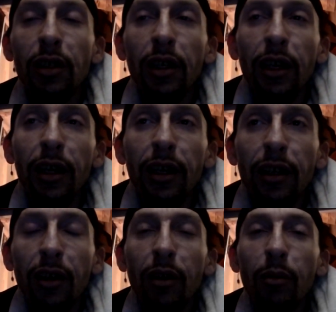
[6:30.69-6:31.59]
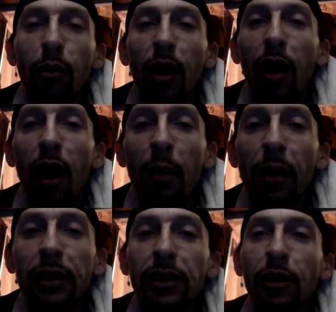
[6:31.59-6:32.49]
And I'm
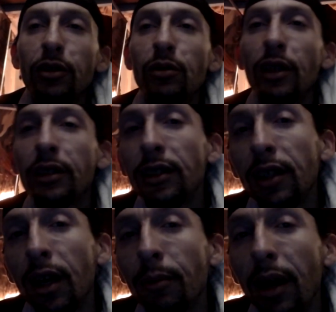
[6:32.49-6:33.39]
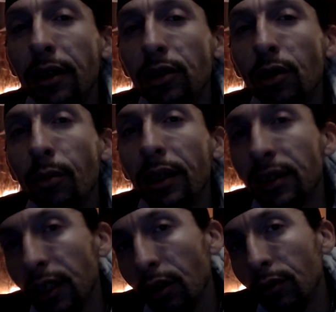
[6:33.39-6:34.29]
not telling you nothing that I'm not doing
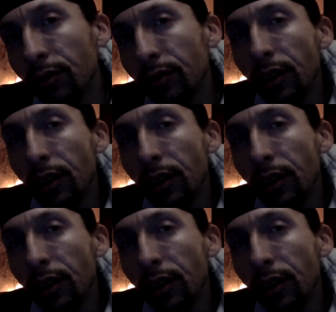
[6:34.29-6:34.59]
myself.